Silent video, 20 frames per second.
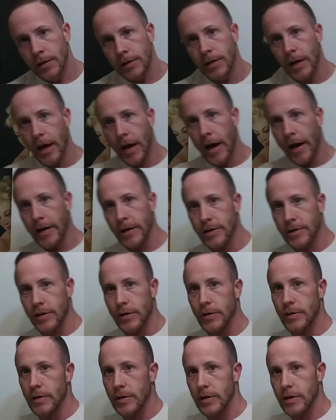say hi to
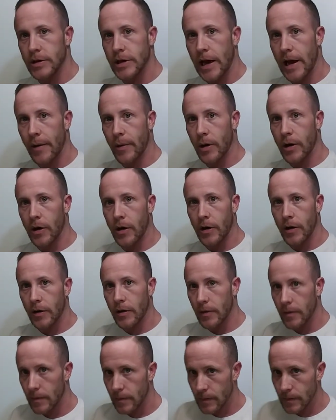Susie the shower
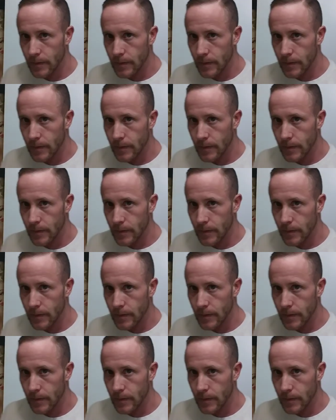curtain